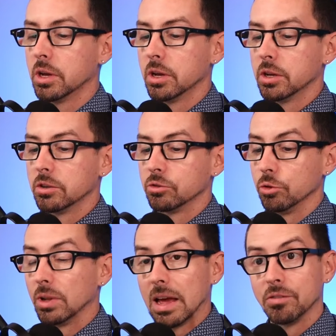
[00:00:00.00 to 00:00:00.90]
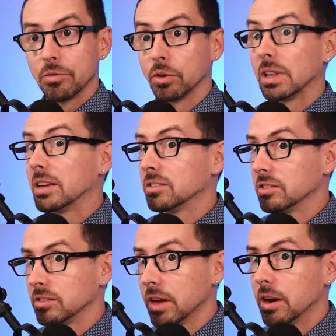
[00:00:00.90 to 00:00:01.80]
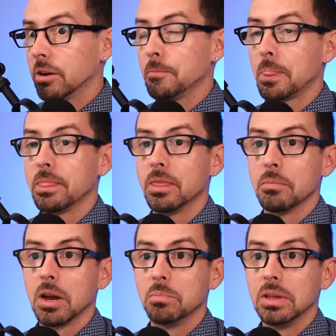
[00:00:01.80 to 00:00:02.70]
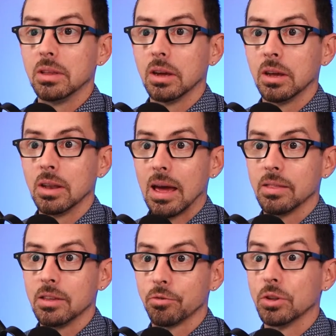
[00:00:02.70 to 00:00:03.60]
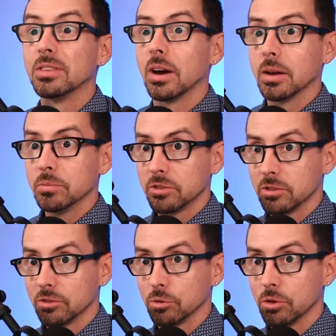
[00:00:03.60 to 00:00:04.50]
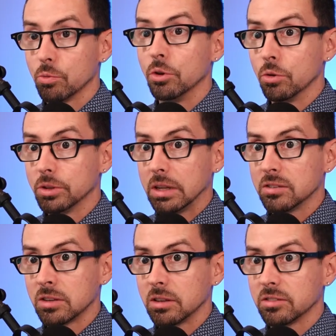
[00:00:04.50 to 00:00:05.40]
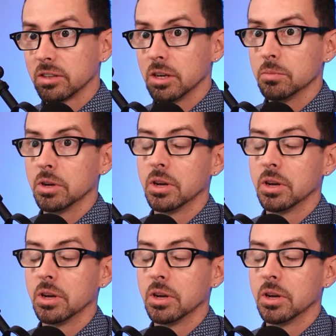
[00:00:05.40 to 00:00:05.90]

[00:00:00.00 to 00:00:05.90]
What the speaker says: So you'll have different licenses there. They might be taken at different times, so the renewal date is not the same.